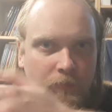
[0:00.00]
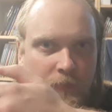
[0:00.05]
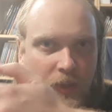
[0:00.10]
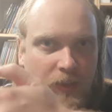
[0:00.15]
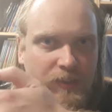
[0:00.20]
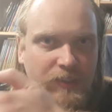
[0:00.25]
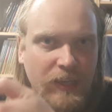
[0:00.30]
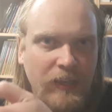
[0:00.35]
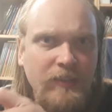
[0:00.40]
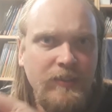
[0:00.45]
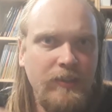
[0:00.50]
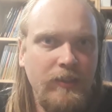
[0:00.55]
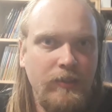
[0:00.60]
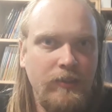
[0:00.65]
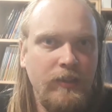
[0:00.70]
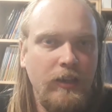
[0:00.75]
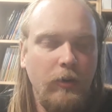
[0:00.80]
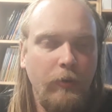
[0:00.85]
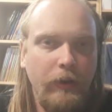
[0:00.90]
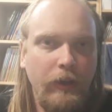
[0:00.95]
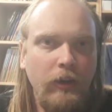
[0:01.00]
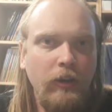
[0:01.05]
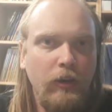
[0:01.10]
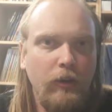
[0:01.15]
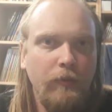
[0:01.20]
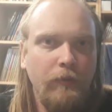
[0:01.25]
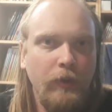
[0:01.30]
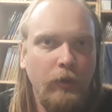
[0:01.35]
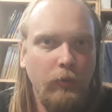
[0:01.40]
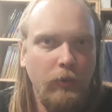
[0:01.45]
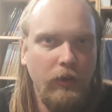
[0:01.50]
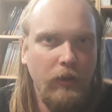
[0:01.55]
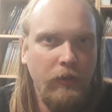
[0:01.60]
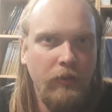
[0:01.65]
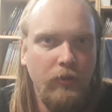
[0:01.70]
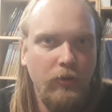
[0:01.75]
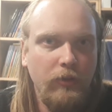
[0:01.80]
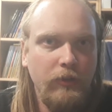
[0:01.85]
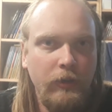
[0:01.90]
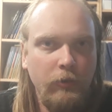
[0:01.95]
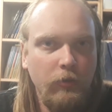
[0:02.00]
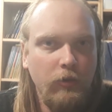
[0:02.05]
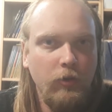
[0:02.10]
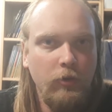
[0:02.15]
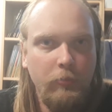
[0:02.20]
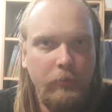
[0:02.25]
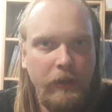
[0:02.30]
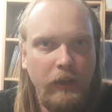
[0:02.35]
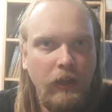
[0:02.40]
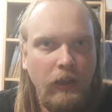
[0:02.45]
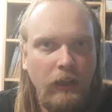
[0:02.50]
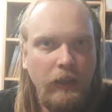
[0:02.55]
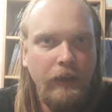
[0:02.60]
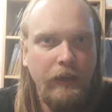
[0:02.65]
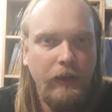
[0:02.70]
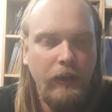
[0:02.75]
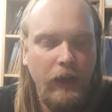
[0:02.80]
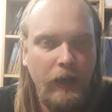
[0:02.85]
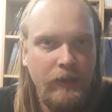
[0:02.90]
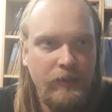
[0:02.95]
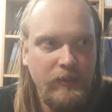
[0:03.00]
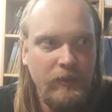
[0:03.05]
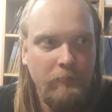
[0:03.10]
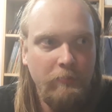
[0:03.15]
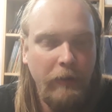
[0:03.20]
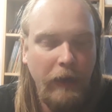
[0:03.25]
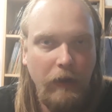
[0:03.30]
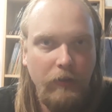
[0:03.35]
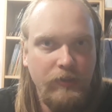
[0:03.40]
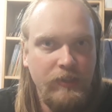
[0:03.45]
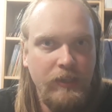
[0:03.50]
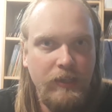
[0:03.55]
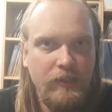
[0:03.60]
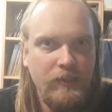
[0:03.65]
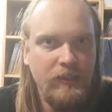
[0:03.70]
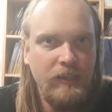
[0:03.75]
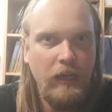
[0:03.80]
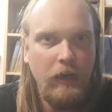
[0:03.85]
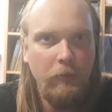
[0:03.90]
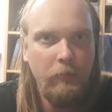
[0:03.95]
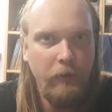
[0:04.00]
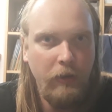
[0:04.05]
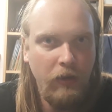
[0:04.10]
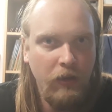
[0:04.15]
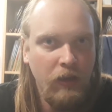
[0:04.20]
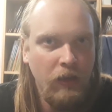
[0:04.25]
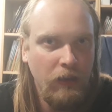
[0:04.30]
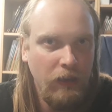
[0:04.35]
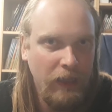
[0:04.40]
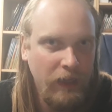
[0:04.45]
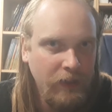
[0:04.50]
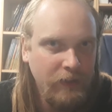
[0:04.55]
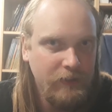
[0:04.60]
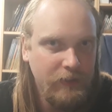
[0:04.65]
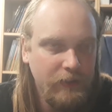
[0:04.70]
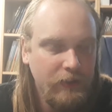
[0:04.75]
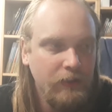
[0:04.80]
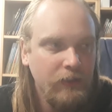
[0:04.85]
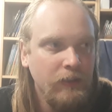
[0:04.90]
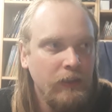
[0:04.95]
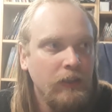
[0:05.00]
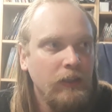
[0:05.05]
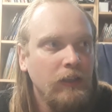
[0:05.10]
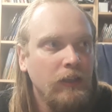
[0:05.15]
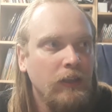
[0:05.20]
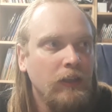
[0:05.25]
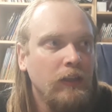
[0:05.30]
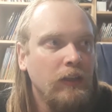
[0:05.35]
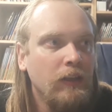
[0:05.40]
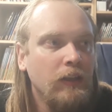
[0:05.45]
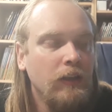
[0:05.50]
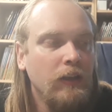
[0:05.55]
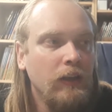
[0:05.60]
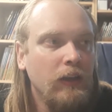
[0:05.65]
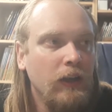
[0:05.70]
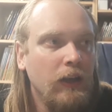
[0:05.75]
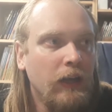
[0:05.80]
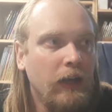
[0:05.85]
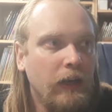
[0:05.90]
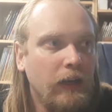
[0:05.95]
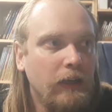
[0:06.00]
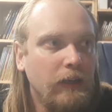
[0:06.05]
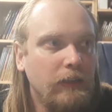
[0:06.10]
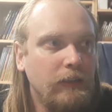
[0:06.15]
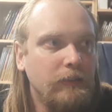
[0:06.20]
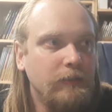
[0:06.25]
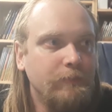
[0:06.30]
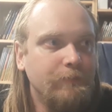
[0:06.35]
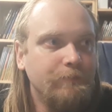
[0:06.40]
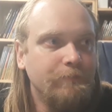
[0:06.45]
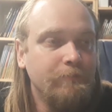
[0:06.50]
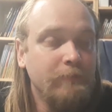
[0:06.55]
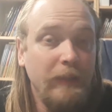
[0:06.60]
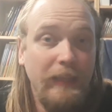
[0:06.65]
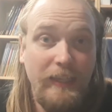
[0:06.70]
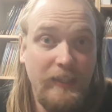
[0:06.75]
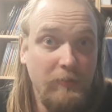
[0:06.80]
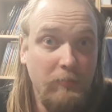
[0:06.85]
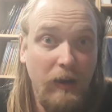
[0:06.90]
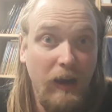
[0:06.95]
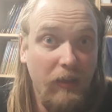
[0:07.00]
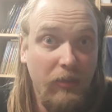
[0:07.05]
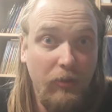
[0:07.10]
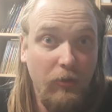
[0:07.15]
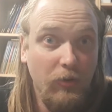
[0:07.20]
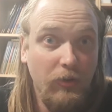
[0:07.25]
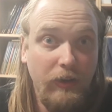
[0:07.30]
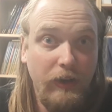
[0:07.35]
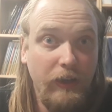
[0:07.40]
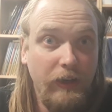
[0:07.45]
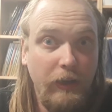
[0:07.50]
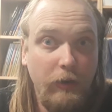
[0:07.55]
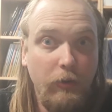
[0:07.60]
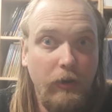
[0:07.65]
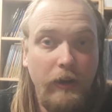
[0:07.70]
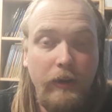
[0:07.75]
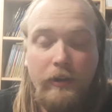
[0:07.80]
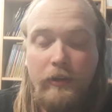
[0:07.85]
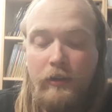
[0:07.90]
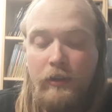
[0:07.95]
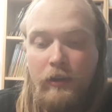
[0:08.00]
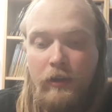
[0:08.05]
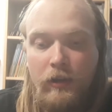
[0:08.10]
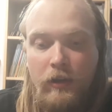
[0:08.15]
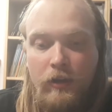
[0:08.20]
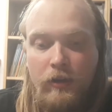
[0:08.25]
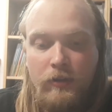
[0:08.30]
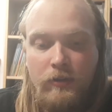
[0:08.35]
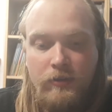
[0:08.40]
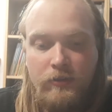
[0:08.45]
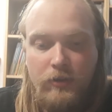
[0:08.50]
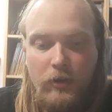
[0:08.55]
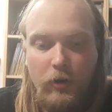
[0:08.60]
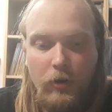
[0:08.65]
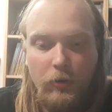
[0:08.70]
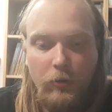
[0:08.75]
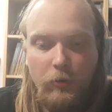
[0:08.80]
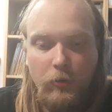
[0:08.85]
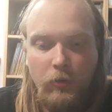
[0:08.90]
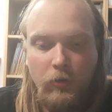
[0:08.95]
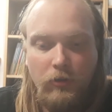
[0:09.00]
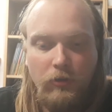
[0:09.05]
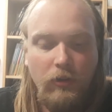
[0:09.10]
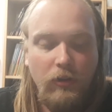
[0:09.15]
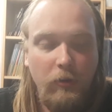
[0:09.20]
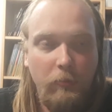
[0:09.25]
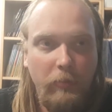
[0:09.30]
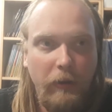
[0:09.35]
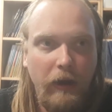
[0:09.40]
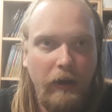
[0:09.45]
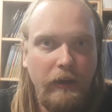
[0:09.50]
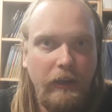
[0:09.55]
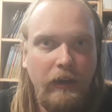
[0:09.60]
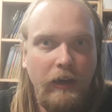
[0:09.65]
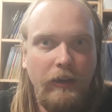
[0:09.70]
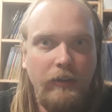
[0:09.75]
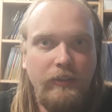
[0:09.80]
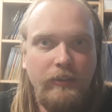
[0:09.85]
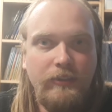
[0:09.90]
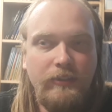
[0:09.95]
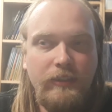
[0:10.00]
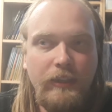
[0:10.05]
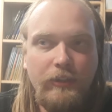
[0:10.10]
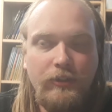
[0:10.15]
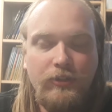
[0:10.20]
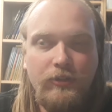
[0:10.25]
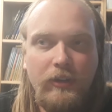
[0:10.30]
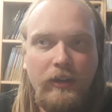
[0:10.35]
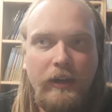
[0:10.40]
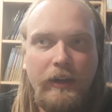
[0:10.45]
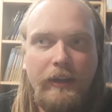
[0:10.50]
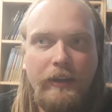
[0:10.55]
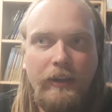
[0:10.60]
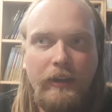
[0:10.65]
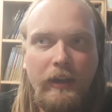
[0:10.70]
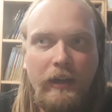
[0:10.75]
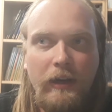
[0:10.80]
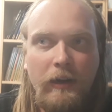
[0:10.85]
sensors going off? You would have thought it would all be cleared as the bounty has now been collected. But that's my thought anyway. So all of the bounty hunters, they try and